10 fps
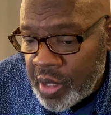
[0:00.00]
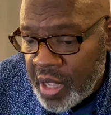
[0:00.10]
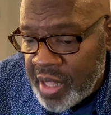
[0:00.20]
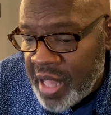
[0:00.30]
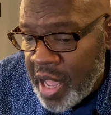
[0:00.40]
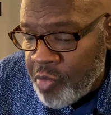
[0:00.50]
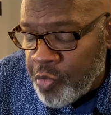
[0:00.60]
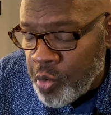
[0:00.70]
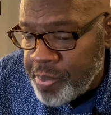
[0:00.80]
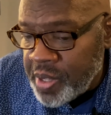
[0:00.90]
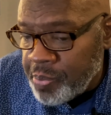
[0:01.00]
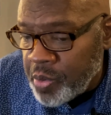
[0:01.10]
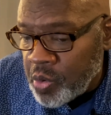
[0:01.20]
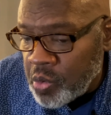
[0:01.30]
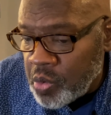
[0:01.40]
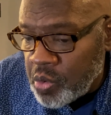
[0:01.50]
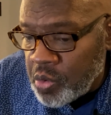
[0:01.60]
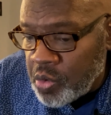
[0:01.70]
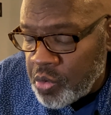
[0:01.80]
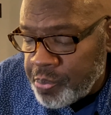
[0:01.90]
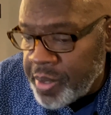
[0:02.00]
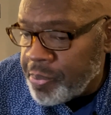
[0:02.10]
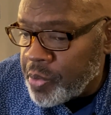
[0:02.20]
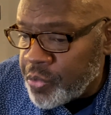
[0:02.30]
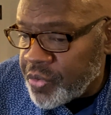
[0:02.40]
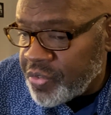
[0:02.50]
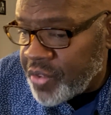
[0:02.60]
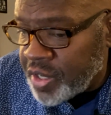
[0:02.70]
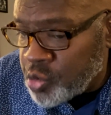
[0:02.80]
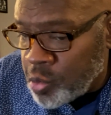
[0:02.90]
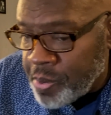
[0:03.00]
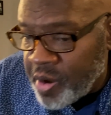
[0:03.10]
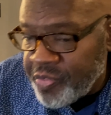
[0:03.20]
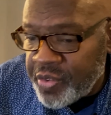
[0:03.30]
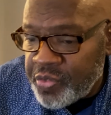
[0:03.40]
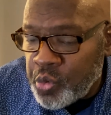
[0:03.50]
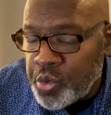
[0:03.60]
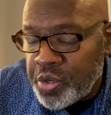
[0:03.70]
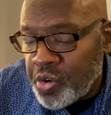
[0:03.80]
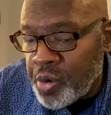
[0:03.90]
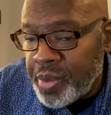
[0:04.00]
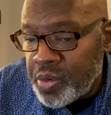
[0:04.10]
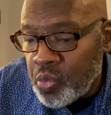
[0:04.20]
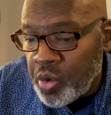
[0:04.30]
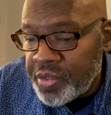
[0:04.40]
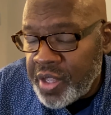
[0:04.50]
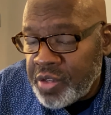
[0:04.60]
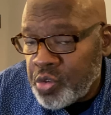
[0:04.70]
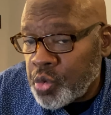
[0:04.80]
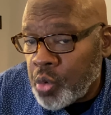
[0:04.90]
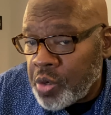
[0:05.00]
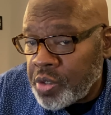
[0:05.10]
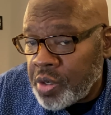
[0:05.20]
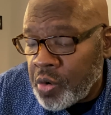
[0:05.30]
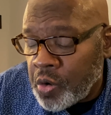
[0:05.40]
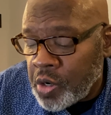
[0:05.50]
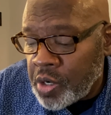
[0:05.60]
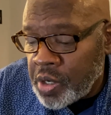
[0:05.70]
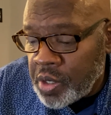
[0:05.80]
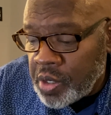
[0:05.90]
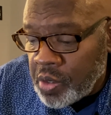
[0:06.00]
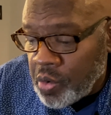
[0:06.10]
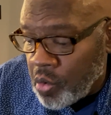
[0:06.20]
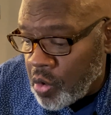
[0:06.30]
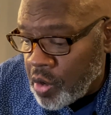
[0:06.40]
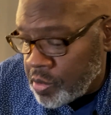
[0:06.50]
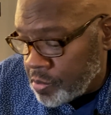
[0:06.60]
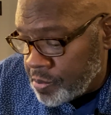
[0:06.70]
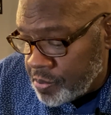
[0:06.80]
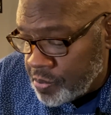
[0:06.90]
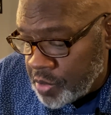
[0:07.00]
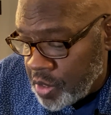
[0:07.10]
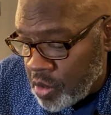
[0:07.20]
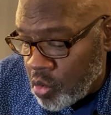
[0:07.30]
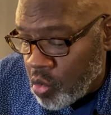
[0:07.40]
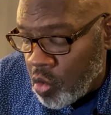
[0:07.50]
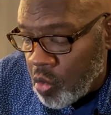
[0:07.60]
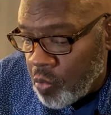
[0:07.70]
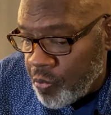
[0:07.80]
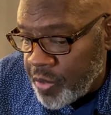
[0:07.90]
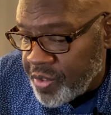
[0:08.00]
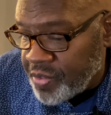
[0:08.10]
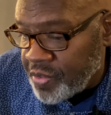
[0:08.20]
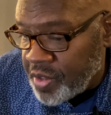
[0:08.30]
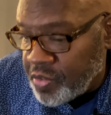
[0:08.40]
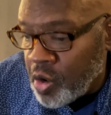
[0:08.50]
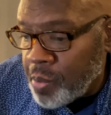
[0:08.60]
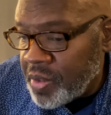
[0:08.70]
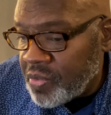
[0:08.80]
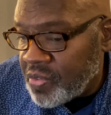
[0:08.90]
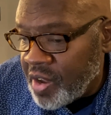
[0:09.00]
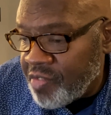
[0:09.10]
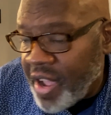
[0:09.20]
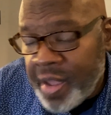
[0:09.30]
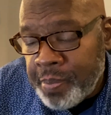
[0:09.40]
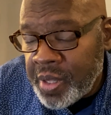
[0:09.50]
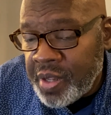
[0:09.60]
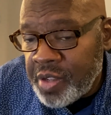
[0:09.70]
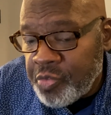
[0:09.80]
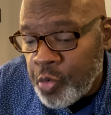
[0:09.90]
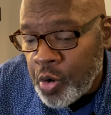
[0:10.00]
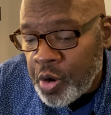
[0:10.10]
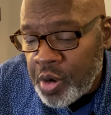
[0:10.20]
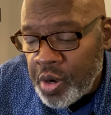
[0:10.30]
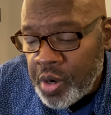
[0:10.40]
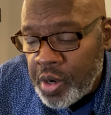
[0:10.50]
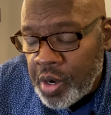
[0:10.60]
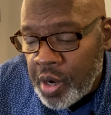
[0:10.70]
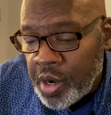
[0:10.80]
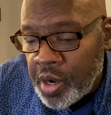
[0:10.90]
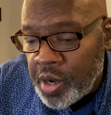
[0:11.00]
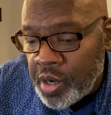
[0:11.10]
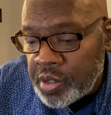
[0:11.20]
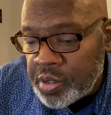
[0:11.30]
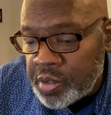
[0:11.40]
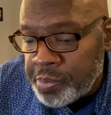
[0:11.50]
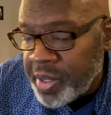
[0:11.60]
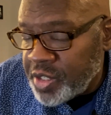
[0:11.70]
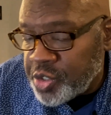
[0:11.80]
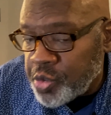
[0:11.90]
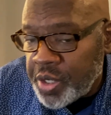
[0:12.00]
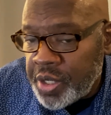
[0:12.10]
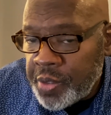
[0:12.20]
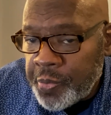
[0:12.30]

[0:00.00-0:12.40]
allow for people people's sexual preference to determine what they do or or or you know de- determines their viability for uh, ministry.